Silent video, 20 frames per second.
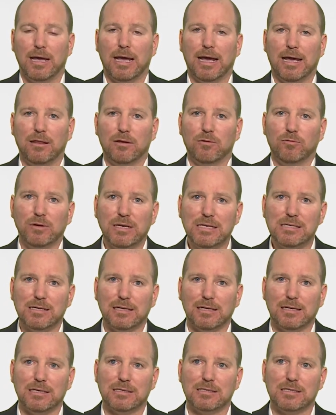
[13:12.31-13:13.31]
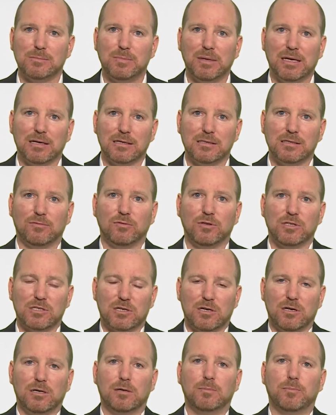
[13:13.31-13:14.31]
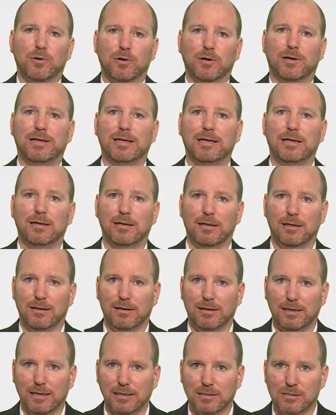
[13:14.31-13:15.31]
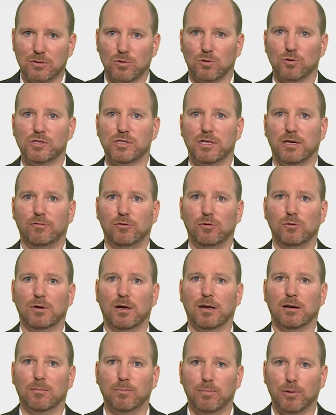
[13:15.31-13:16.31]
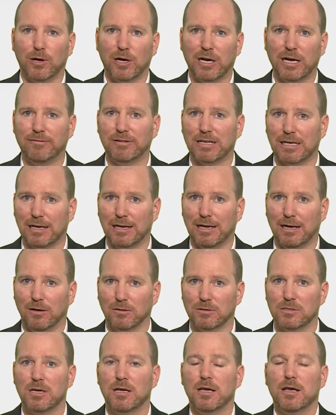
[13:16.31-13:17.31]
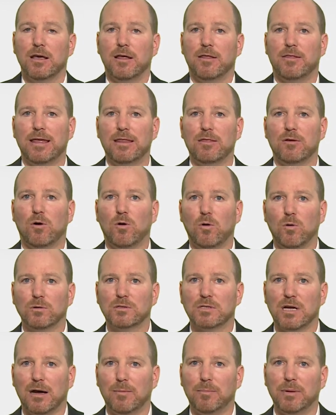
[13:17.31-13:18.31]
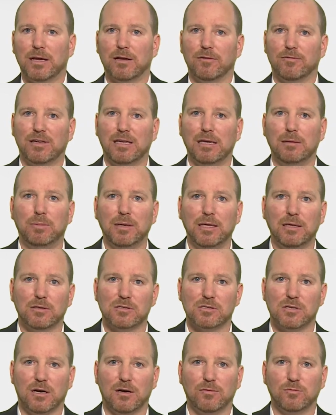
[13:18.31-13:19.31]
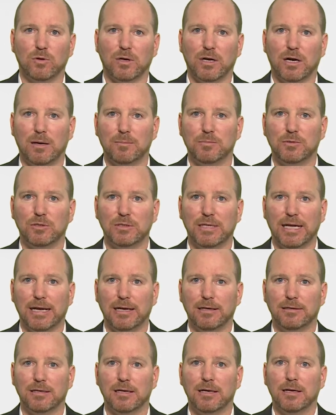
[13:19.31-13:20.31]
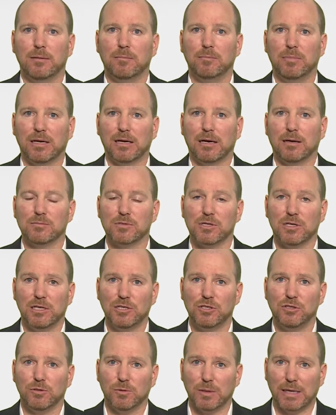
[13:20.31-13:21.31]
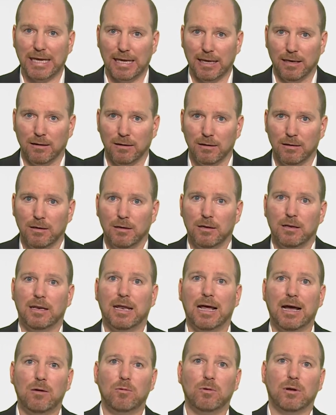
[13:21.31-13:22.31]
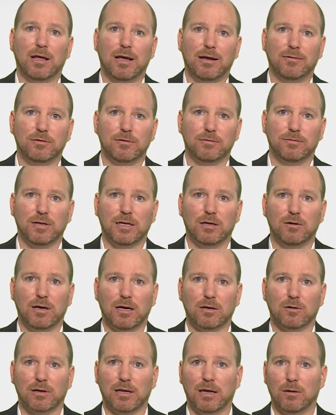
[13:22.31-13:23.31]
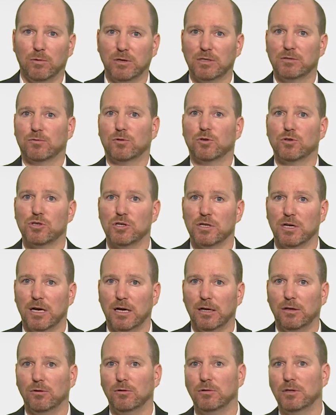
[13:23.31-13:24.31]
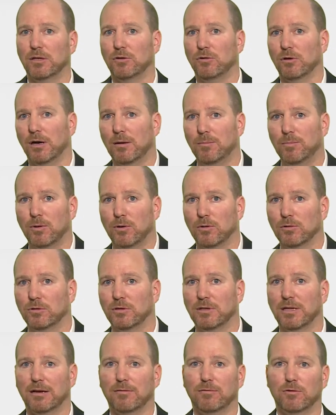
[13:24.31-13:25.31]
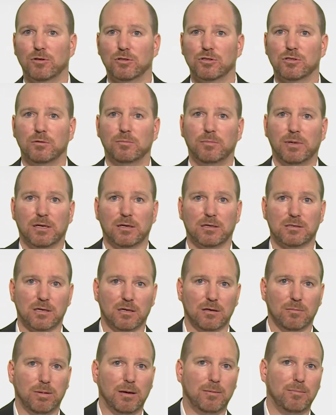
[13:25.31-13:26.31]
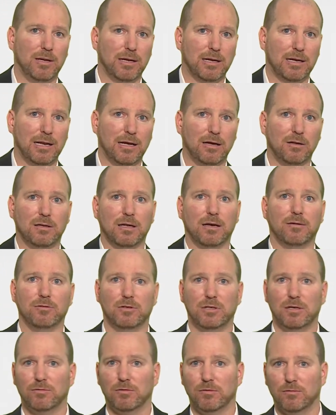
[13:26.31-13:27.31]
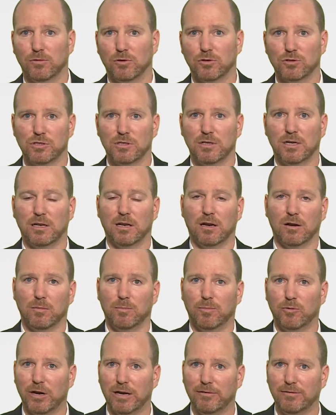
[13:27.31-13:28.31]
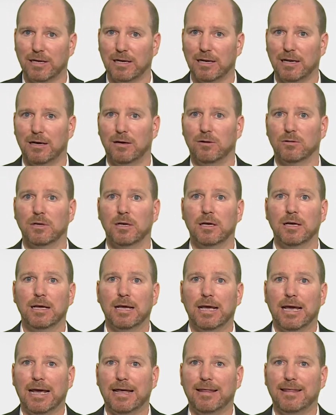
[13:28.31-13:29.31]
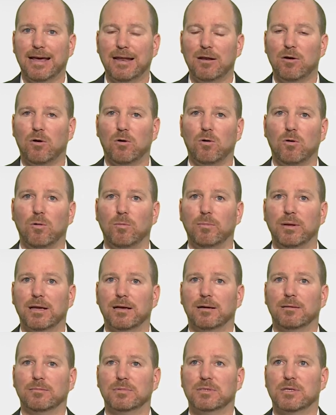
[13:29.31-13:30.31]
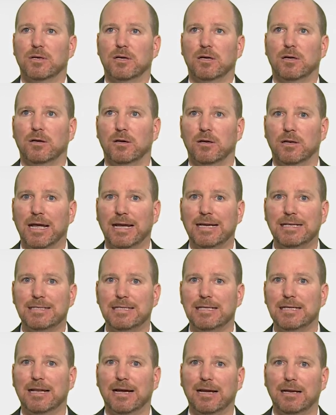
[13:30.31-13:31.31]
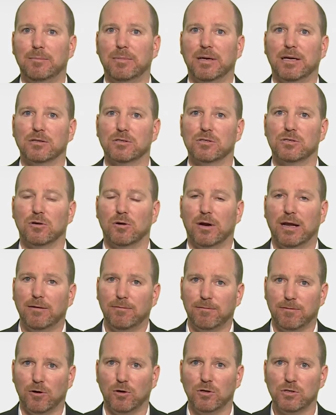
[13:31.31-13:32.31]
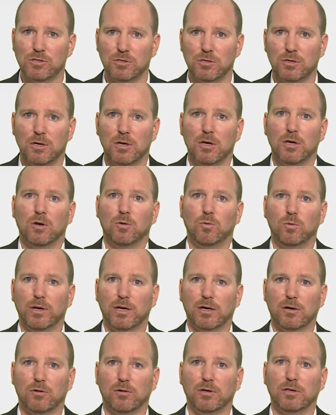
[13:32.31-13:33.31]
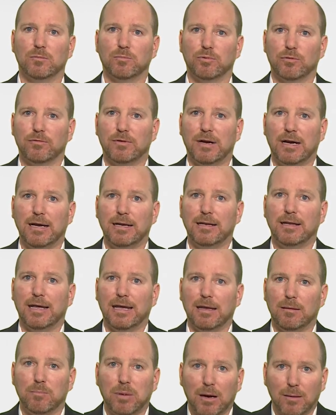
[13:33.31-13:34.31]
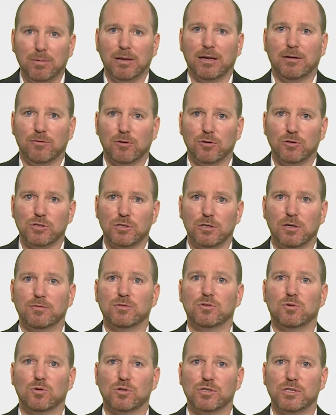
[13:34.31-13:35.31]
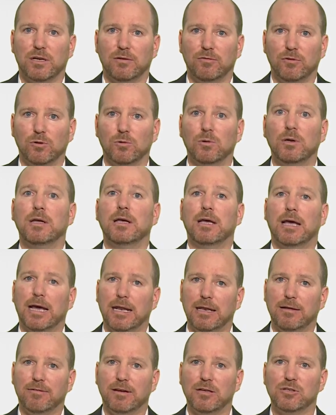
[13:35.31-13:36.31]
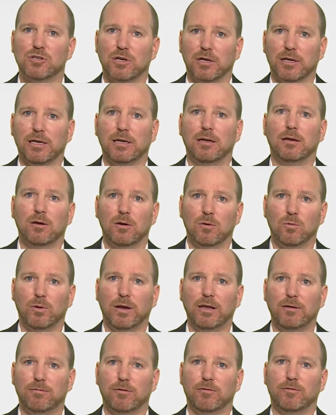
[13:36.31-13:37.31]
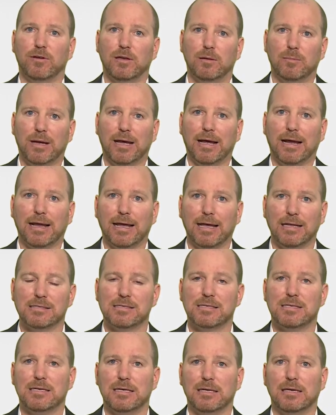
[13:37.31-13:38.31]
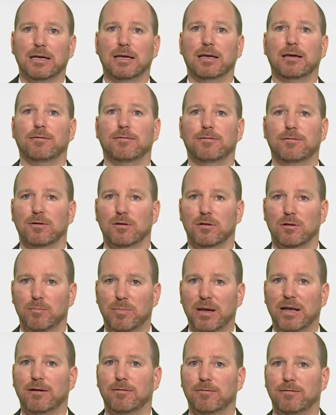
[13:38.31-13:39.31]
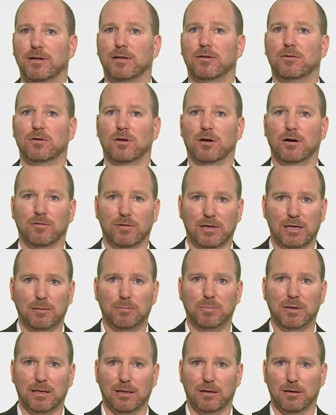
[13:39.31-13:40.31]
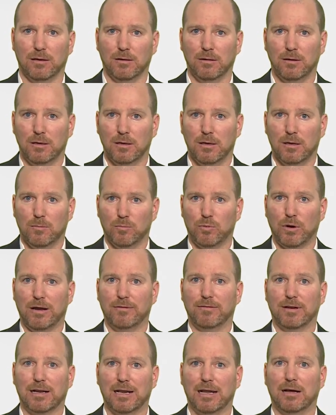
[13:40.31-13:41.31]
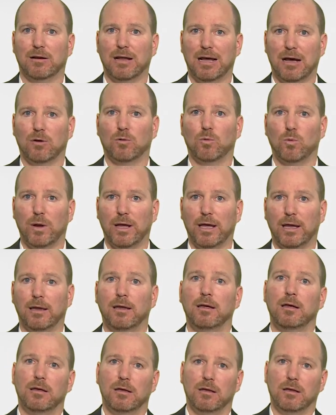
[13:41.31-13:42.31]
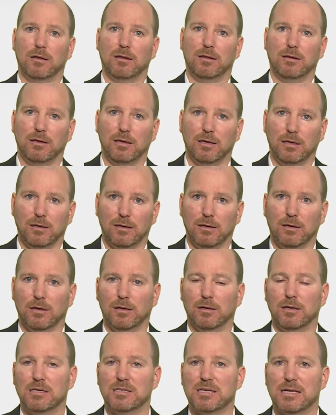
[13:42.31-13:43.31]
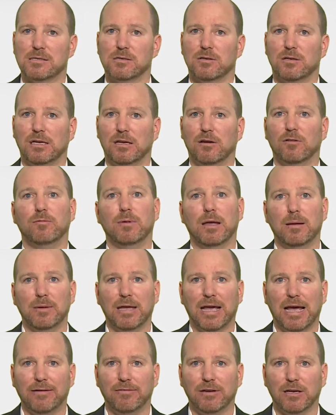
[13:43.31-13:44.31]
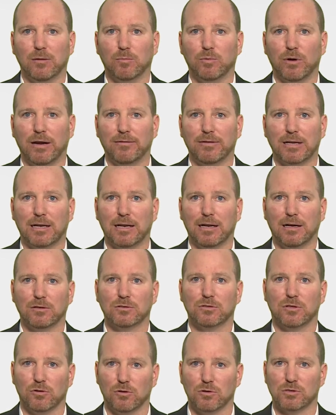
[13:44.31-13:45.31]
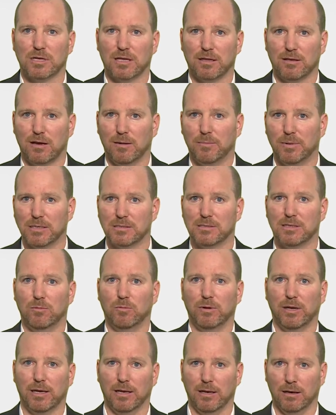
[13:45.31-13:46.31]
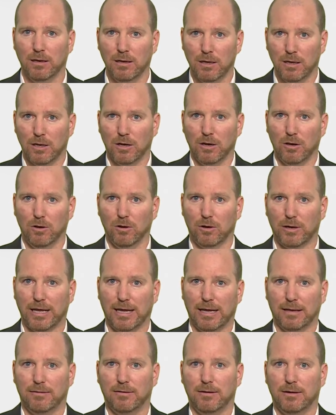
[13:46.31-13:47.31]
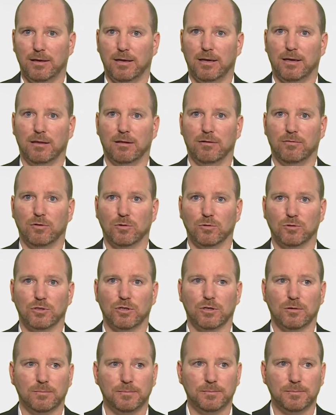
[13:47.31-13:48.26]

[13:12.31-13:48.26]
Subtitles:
And the reason is because if we start putting the Store Share View on private clouds, then the whole topic of keeping the software up to date becomes an issue again. Now we'll have to figure out, okay, which version are you? Did you upload to that version? Because on the public cloud, they have a different version than on the private cloud. And that whole becomes an IT nightmare. So at first, we are going to provide a public version of Store Share View and eventually wait for feedback and see if the benefits of keeping the private cloud outweigh the necessity of maybe having a private cloud. So those are topics that we can look at in the future.